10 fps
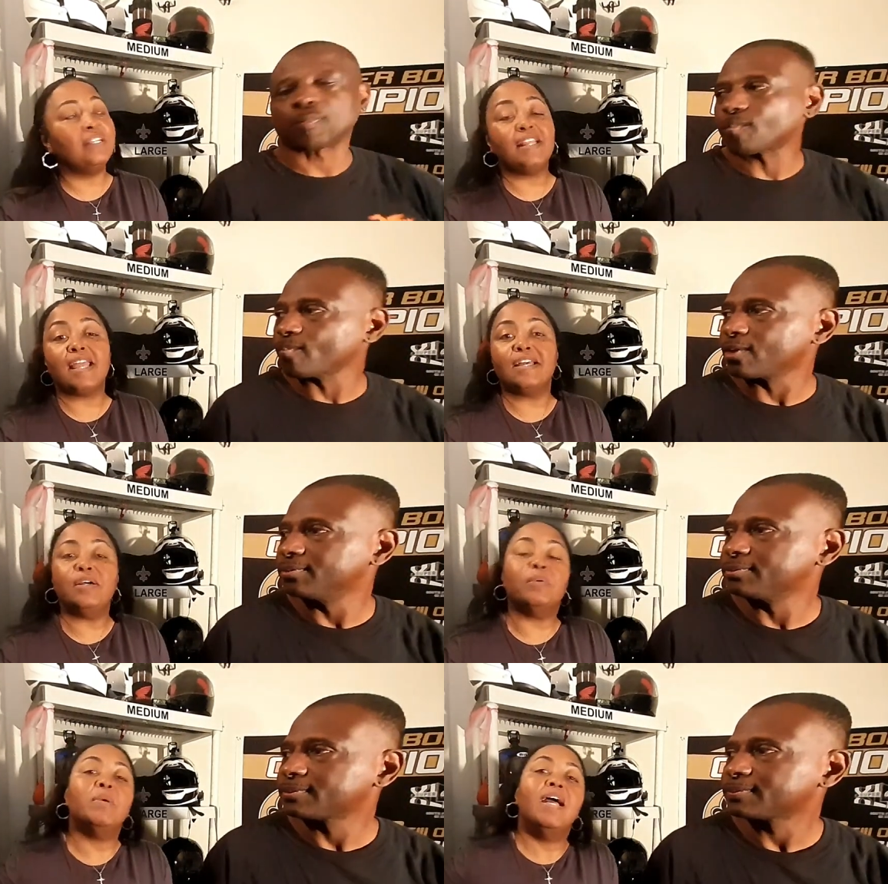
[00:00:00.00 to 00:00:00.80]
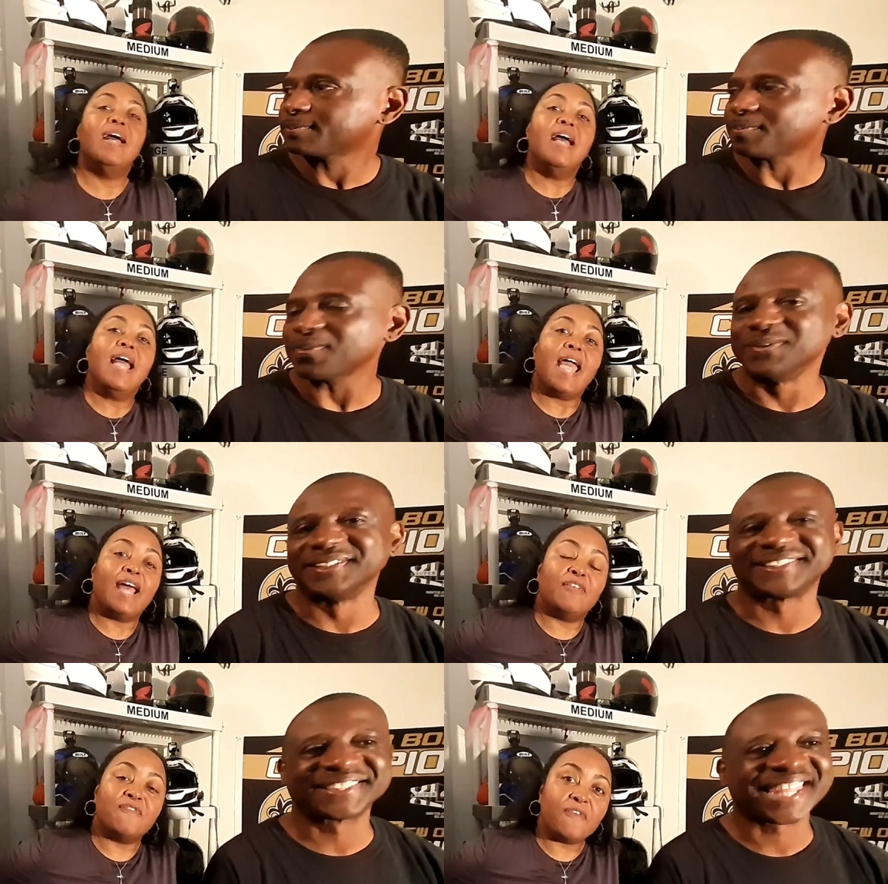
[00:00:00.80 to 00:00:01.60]
Speaker 1: in that cup.
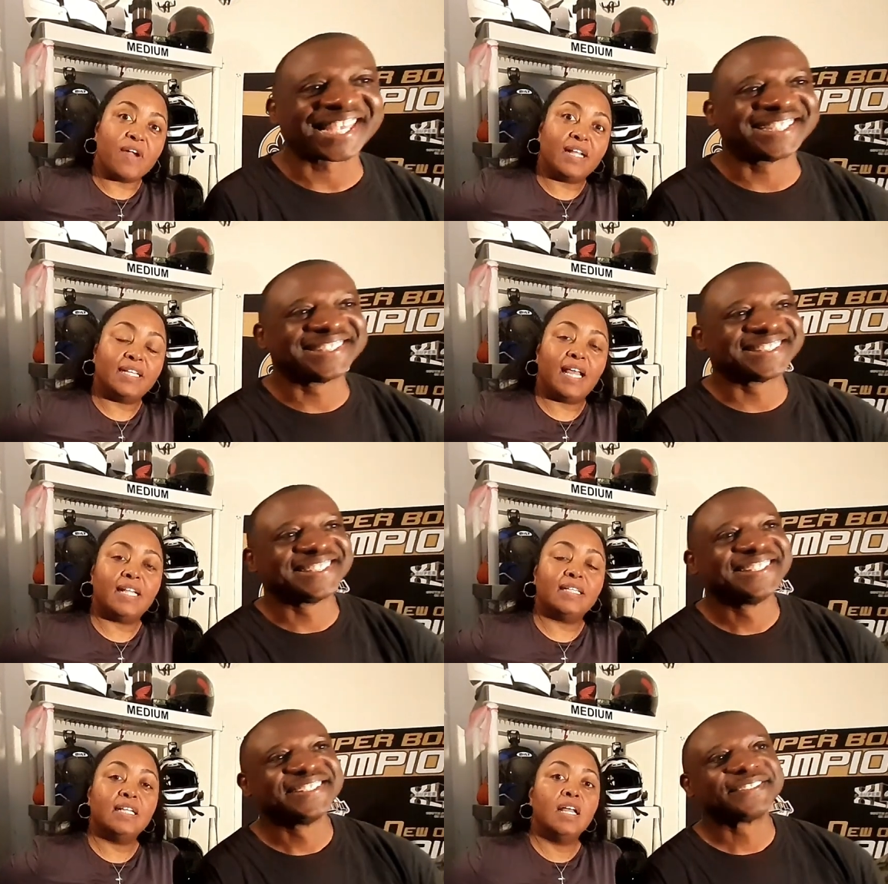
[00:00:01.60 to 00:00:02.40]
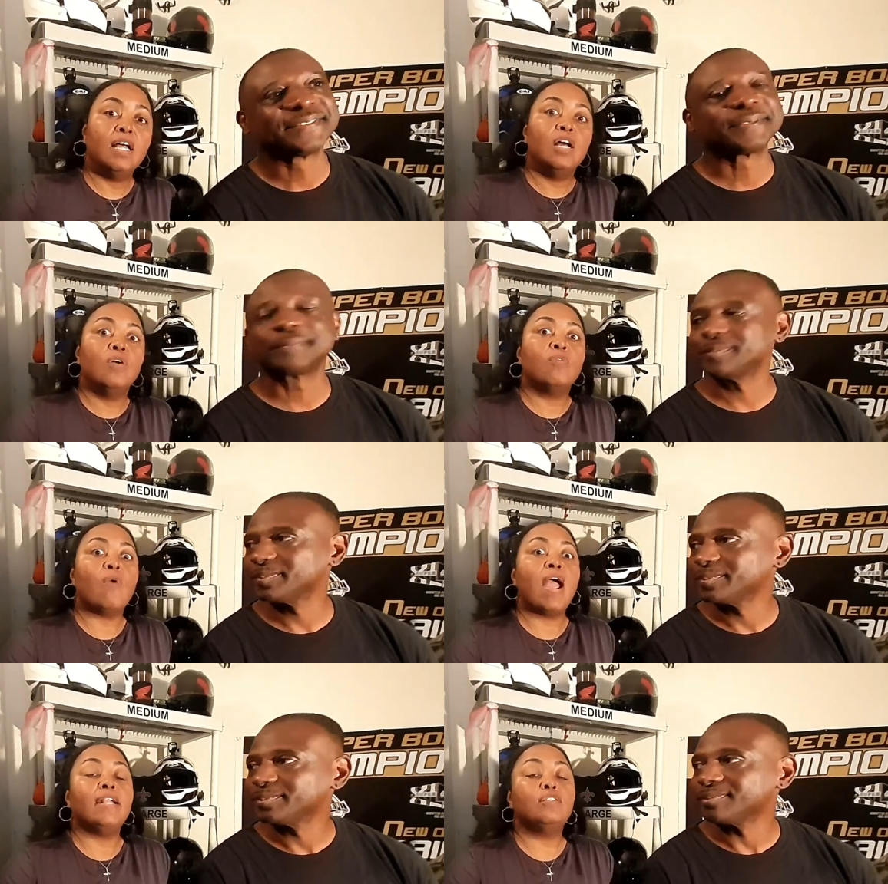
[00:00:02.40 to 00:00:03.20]
Had a friend that
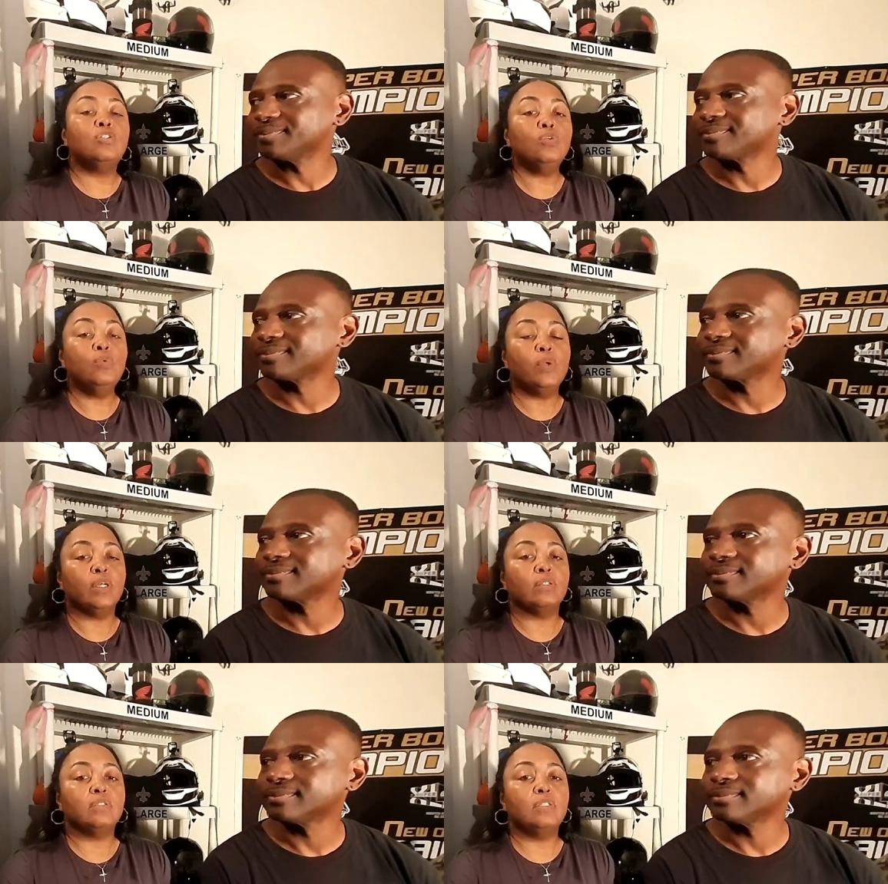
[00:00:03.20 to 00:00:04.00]
ride a two wheel.